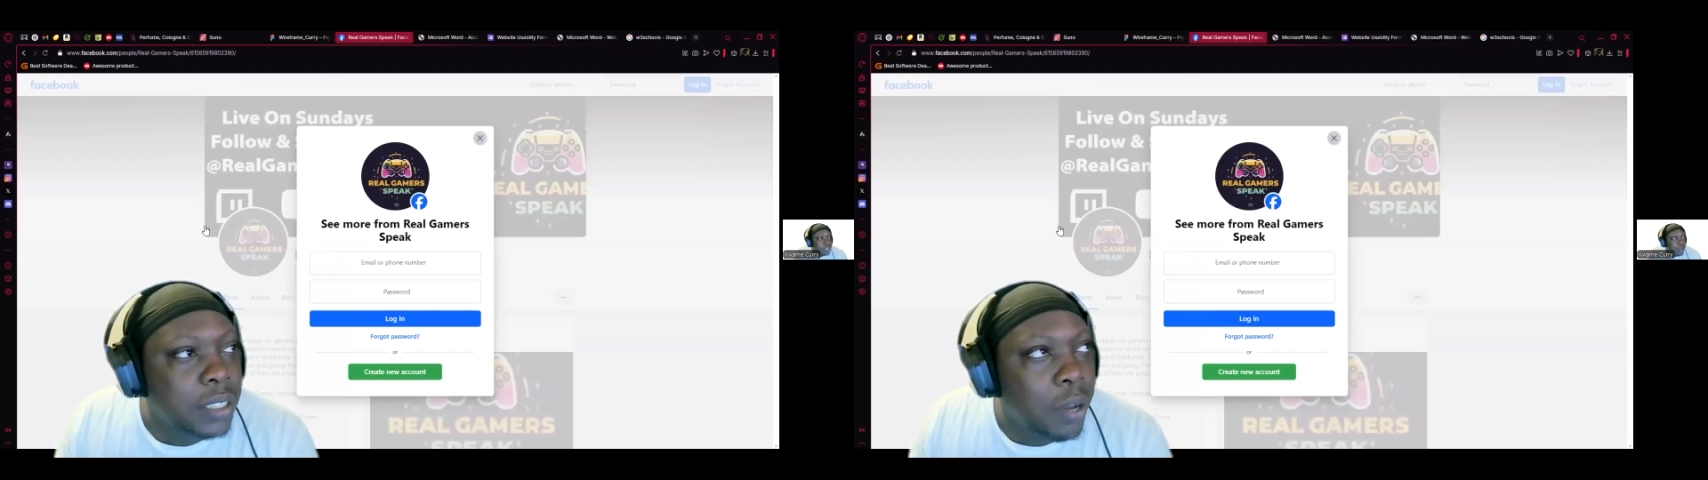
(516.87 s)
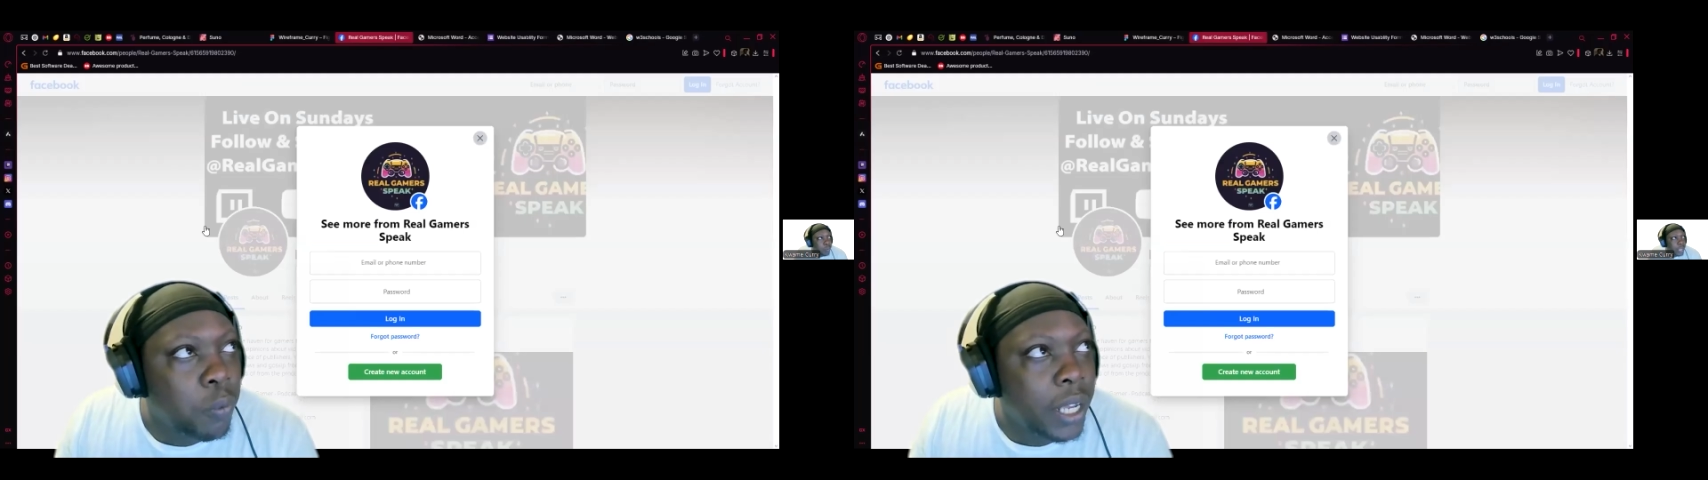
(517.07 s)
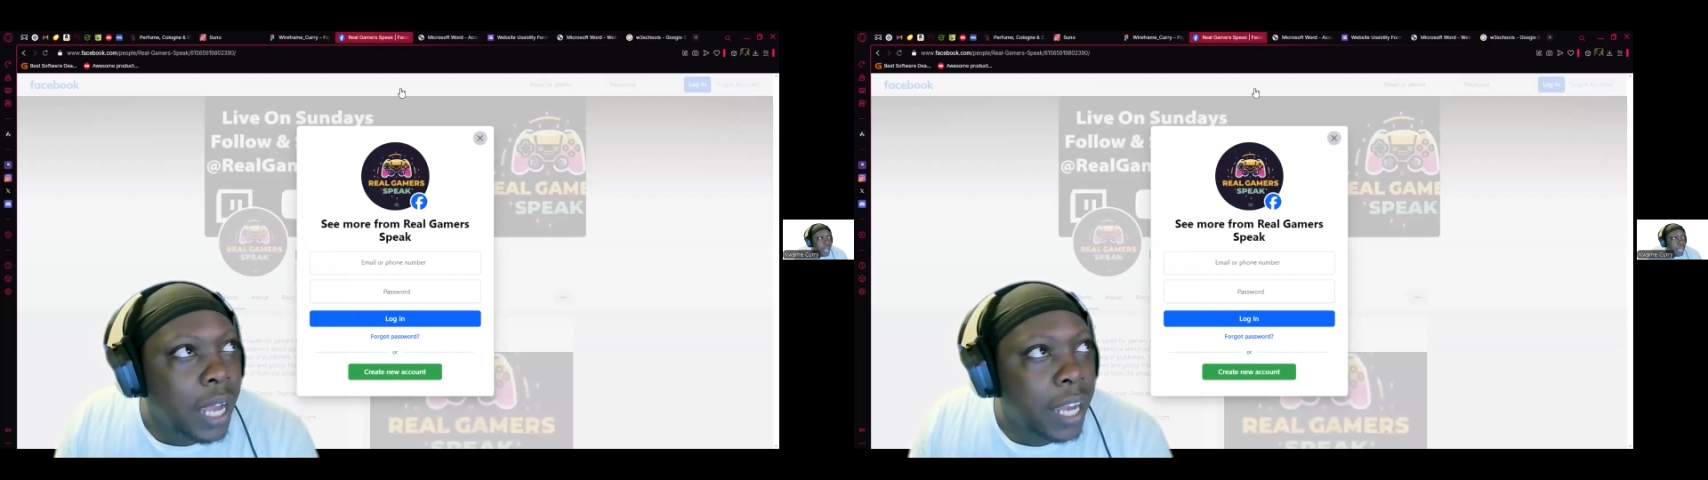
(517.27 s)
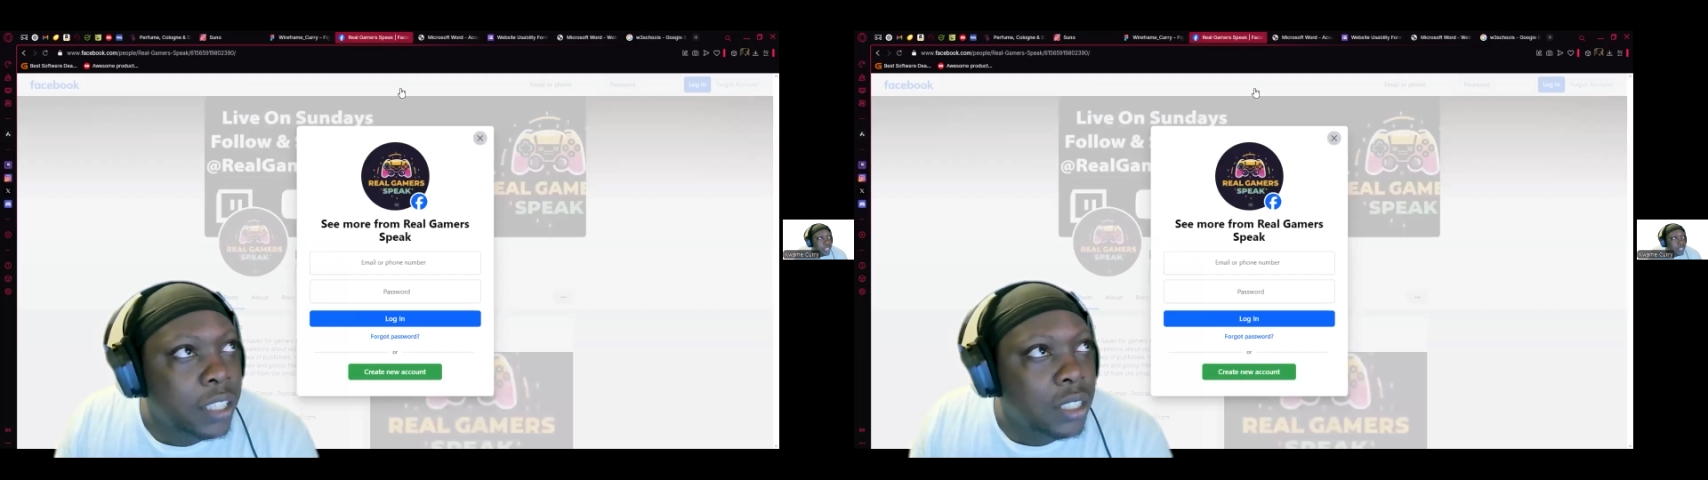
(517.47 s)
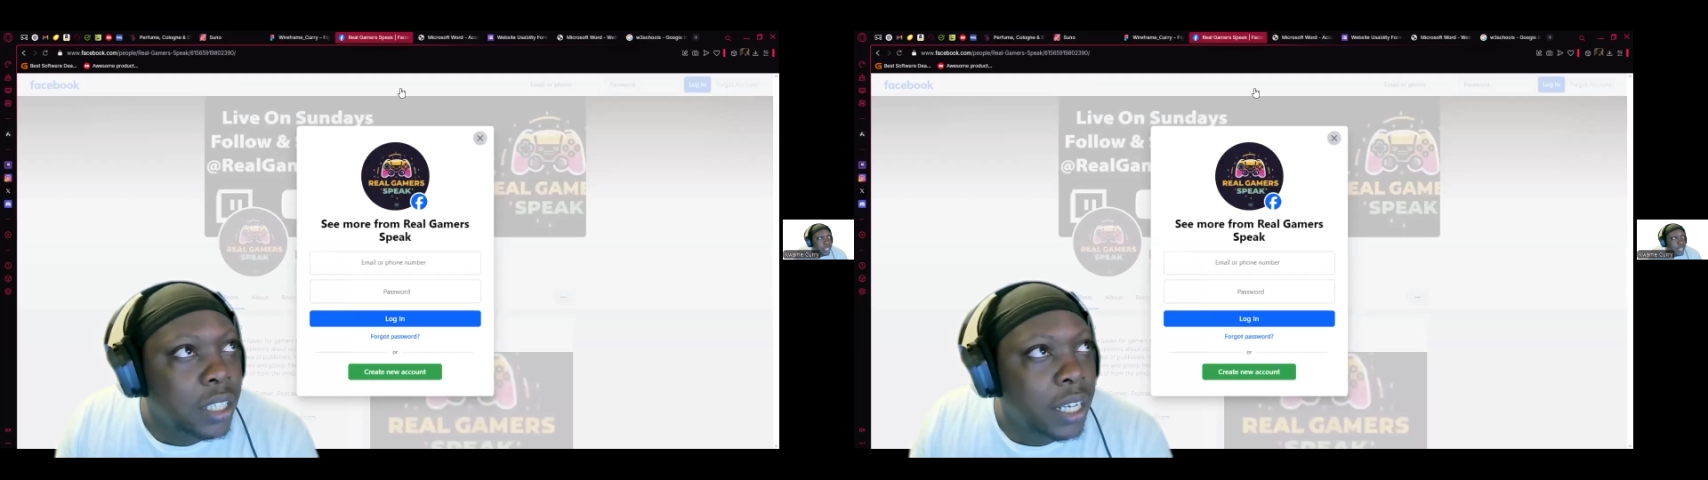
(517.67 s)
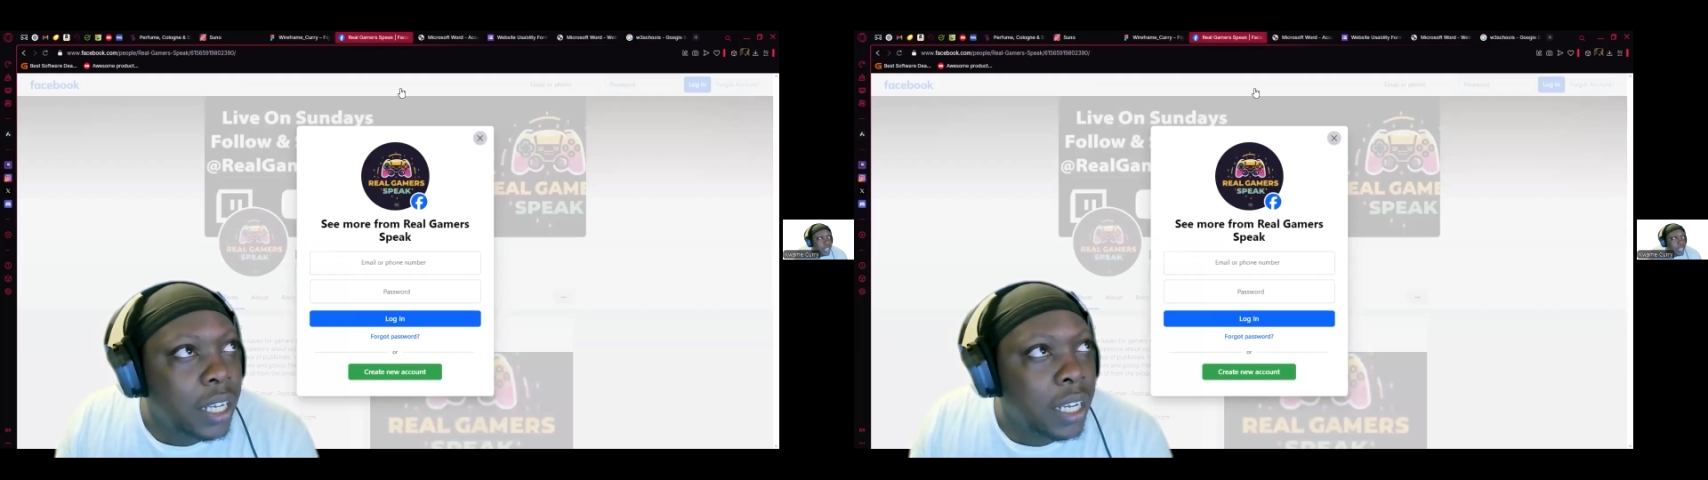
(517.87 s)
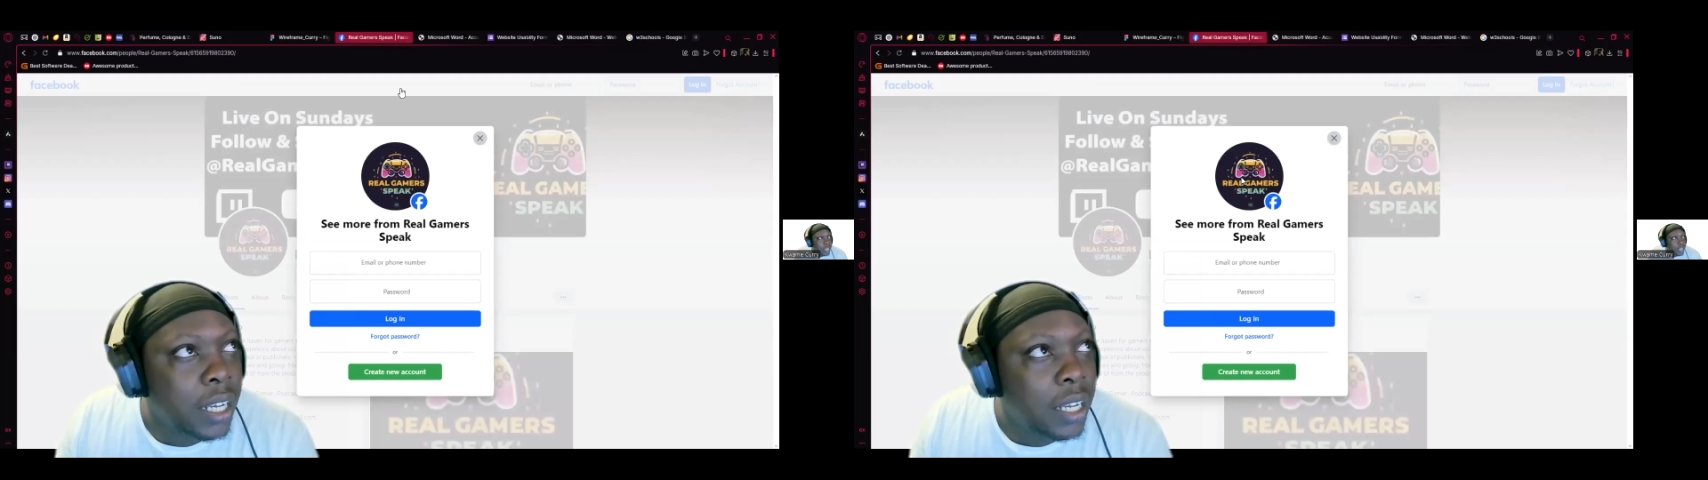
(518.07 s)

that we actually